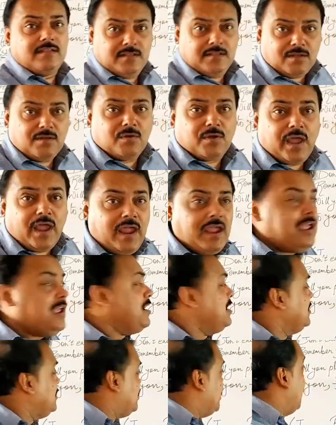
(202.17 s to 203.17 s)

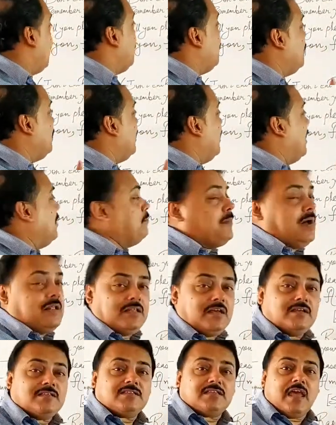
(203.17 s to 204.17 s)
Okay, so her
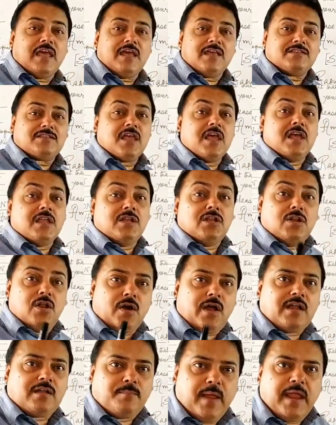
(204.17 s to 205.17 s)
mother says,
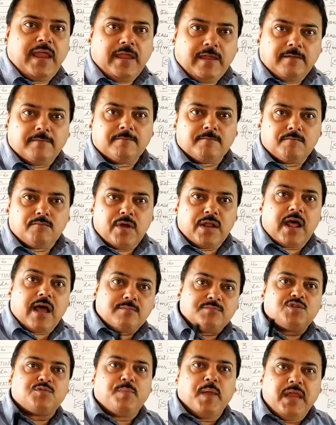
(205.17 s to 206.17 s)
look at me when
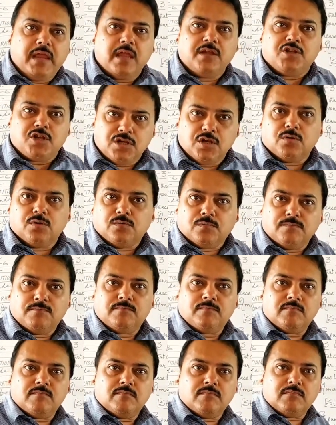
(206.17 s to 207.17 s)
I'm speaking to
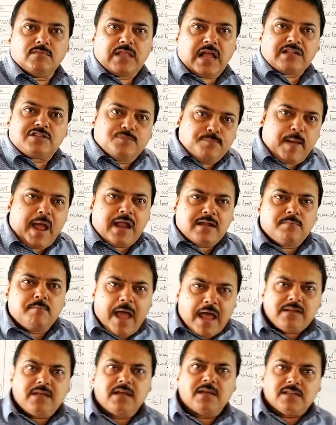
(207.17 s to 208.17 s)
you. That's bad
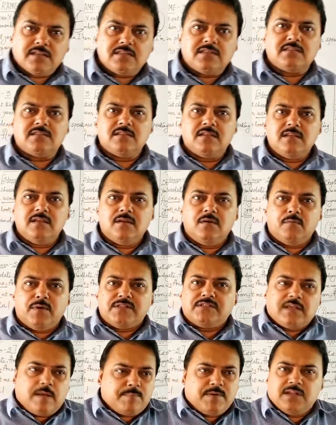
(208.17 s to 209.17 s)
manners.
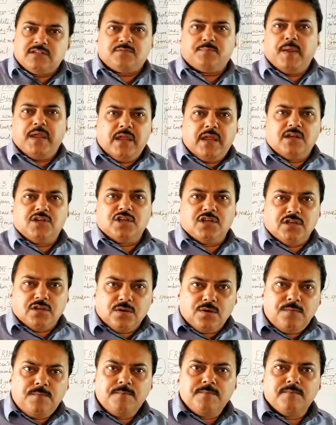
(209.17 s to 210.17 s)
When somebody is speaking to
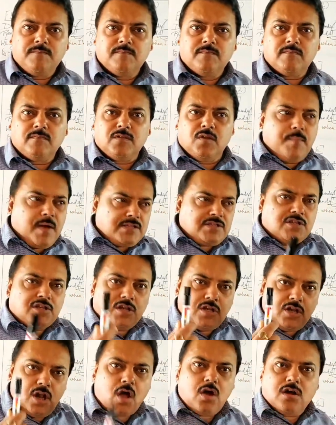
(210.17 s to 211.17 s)
you, you
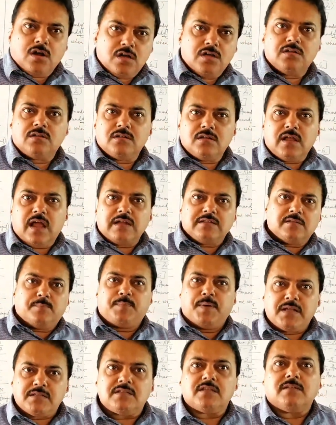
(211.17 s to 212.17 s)
must look at the
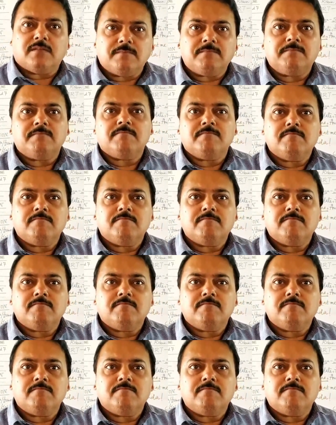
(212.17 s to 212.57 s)
person.